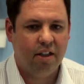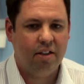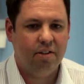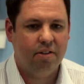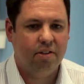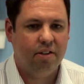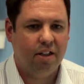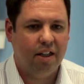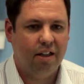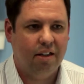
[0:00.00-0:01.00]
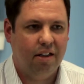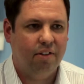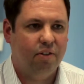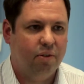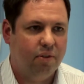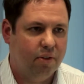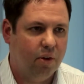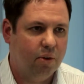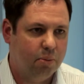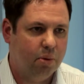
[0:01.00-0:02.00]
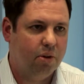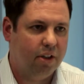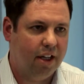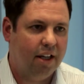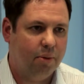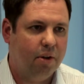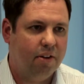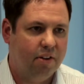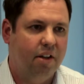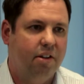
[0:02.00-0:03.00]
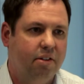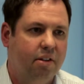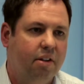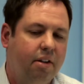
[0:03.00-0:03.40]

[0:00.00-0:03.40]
nice to get Cliff on board again with that.